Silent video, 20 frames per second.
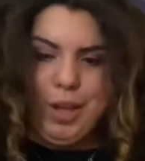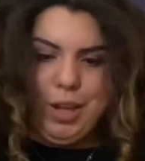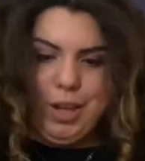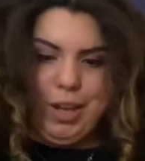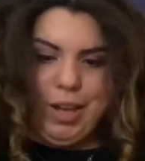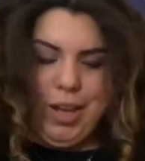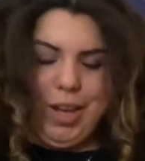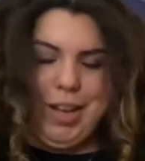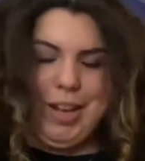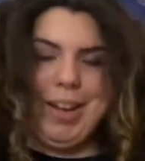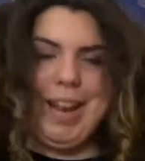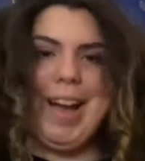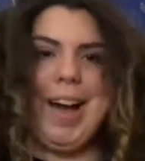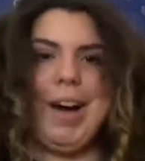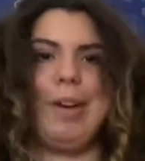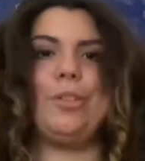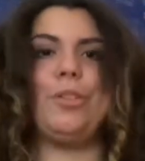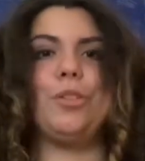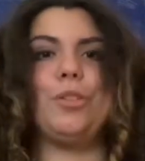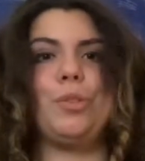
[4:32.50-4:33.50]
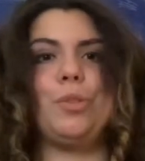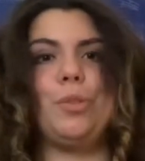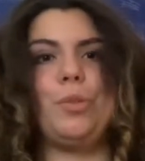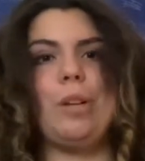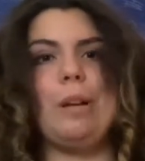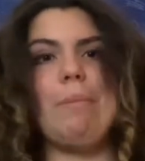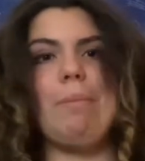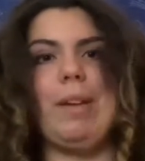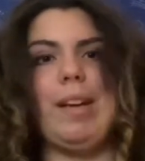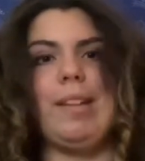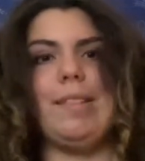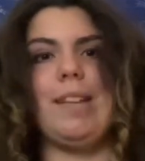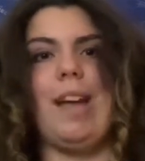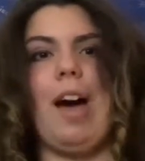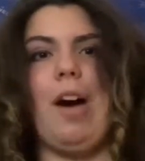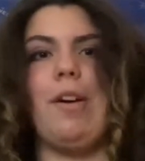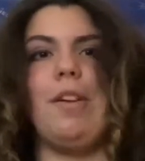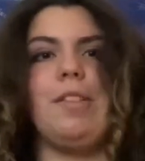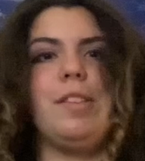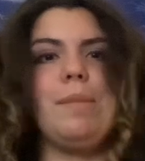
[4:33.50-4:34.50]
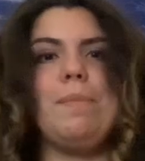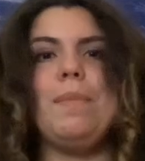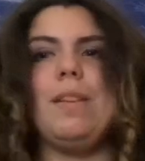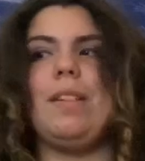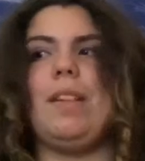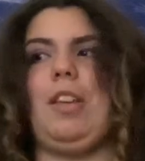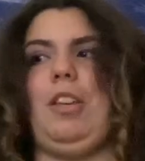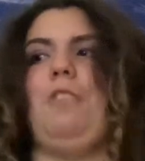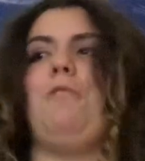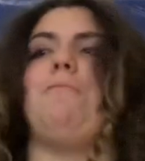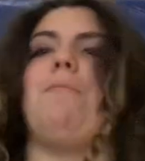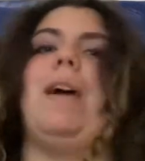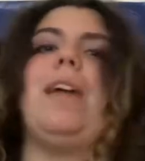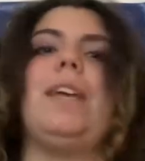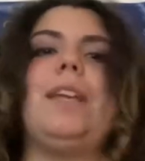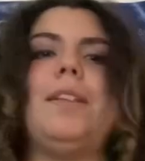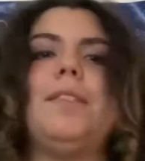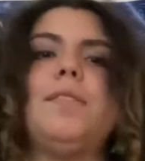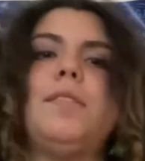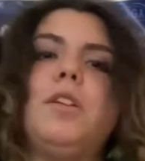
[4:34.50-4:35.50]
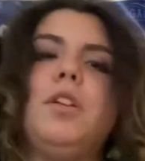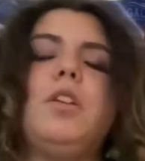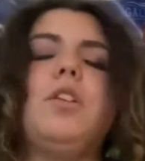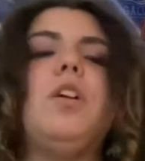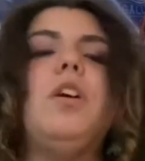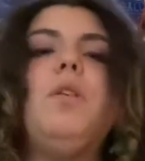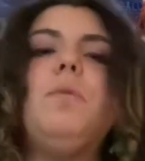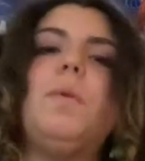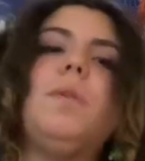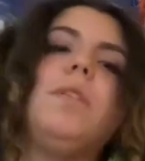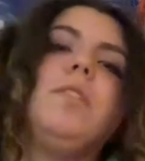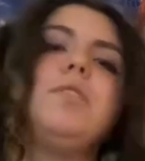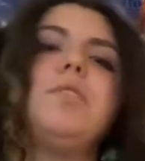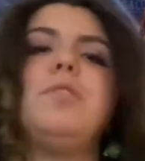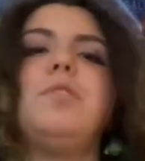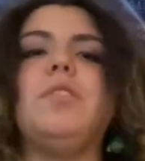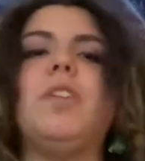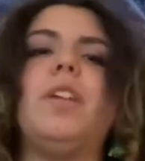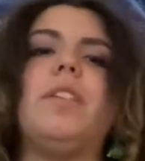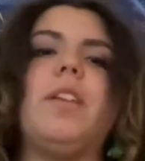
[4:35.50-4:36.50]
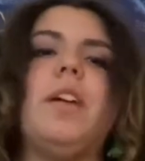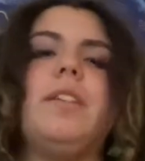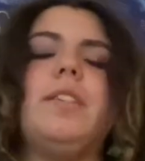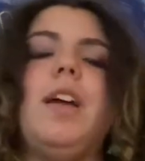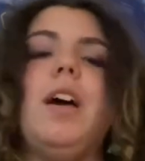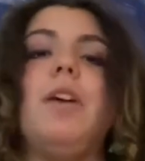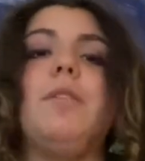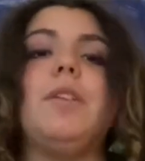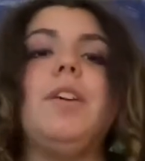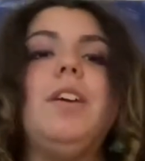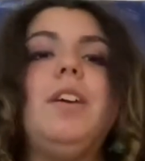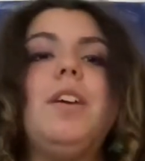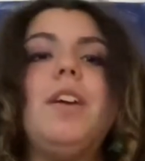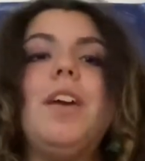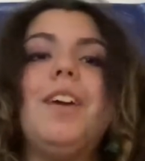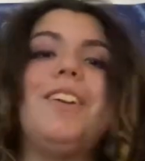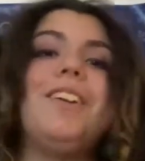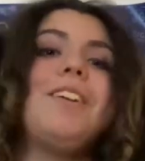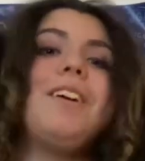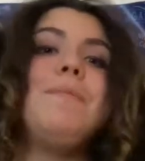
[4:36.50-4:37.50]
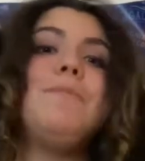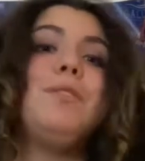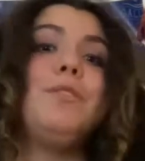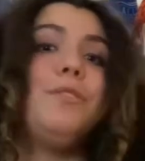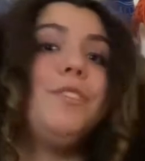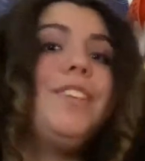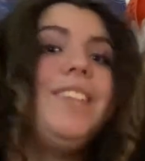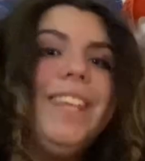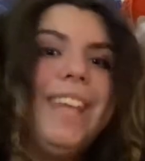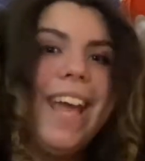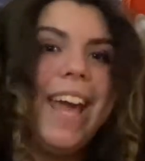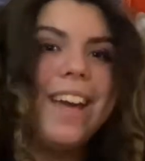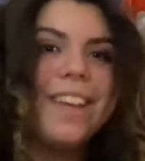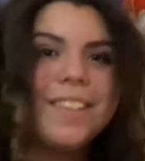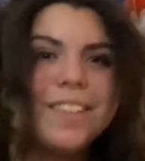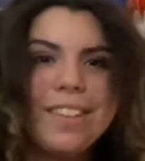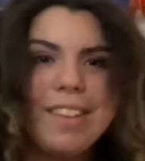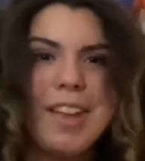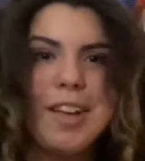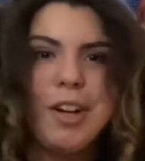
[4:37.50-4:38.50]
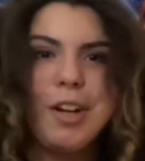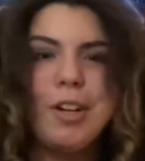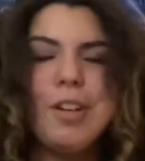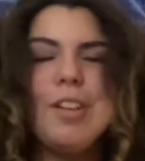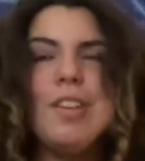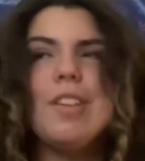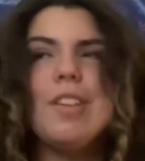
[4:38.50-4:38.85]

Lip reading: in how your story plays out, and something that you might consider, oh, well, just jot that down. It could come in really handy later.